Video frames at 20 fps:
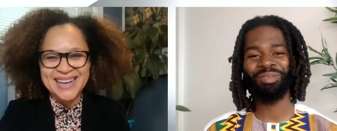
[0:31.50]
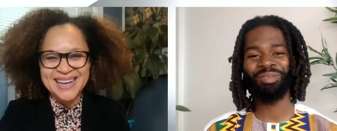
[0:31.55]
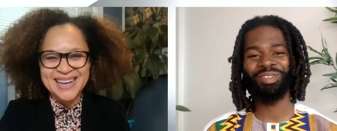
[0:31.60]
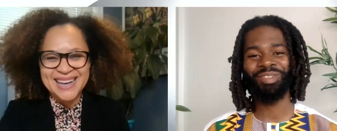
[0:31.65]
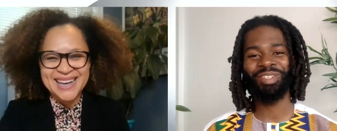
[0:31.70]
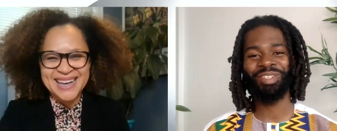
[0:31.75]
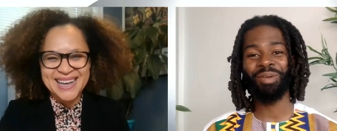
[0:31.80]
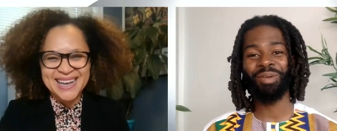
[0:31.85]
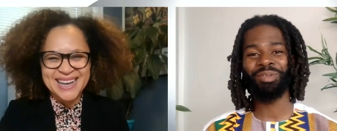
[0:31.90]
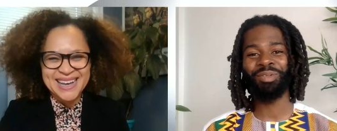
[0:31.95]
Speaker 1: Scarborough
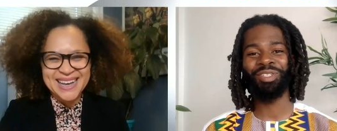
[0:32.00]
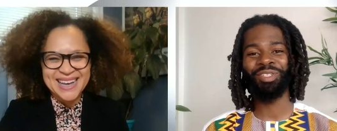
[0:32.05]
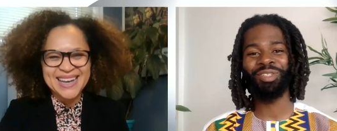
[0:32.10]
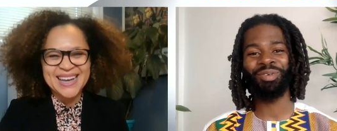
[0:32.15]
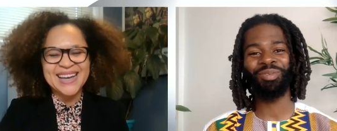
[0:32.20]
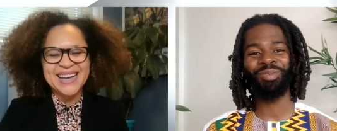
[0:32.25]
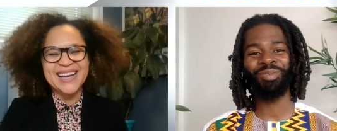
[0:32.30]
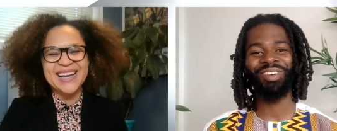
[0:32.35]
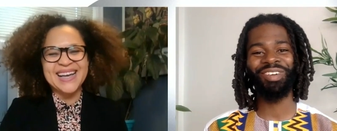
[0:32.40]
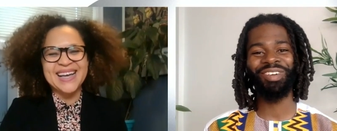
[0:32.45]
to the
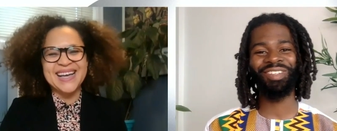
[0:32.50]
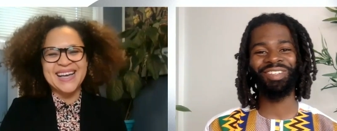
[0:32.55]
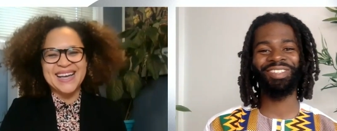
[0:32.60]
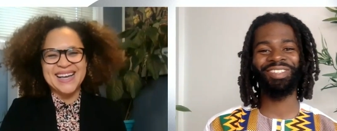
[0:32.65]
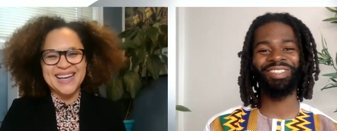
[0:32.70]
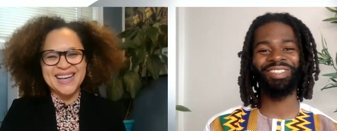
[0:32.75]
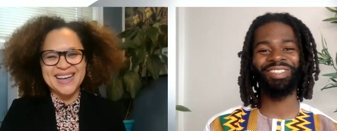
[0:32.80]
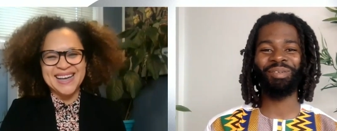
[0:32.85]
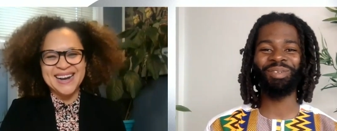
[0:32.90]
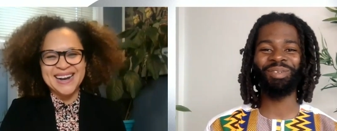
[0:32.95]
world.
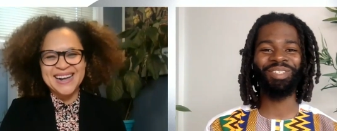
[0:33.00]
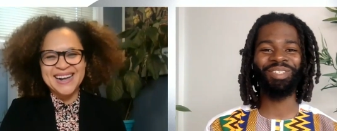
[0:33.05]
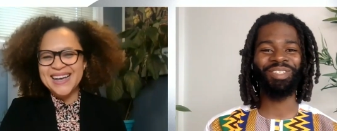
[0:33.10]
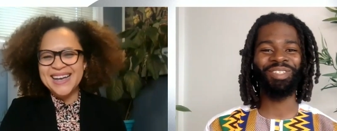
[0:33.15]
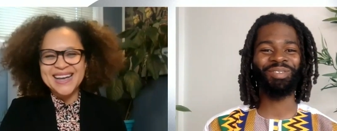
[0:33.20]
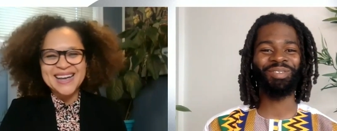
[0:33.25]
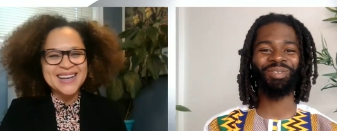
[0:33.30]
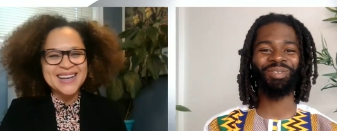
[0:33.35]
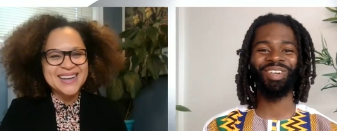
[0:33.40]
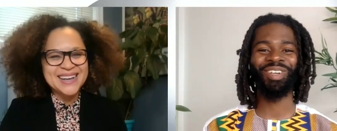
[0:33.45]
Scarborough to the
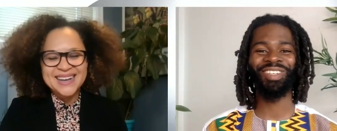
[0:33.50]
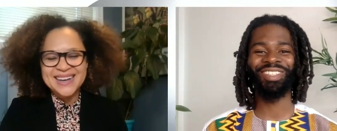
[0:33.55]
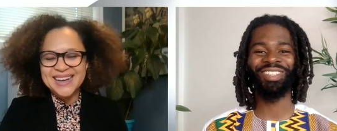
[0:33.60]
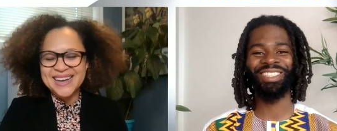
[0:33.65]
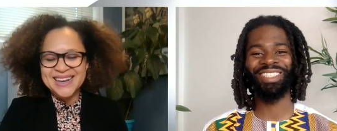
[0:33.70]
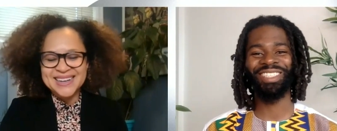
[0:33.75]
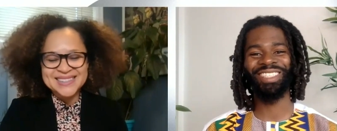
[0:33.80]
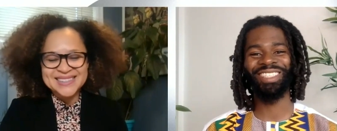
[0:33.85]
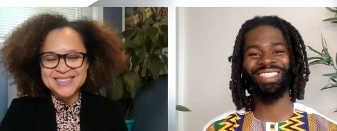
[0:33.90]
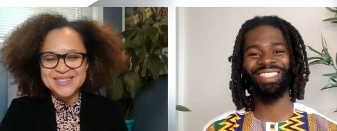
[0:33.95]
world.
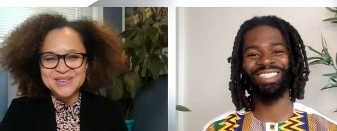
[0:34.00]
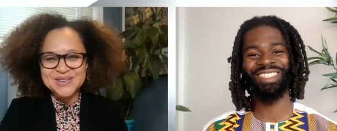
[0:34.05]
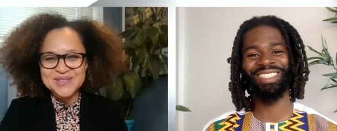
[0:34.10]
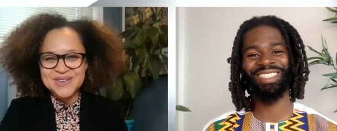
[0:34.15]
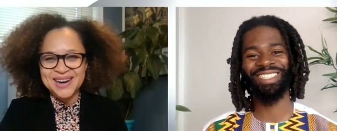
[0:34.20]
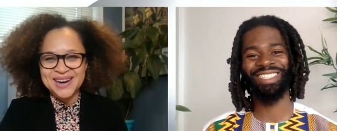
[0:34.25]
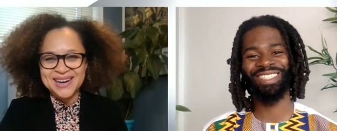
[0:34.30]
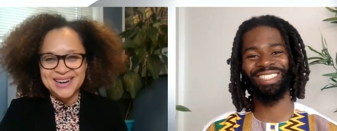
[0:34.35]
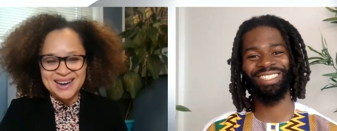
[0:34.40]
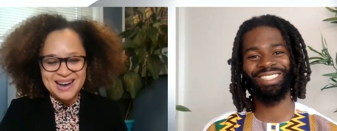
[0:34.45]
Speaker 2: It's so
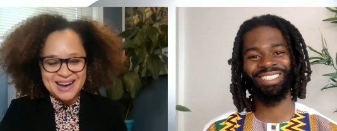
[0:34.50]
great.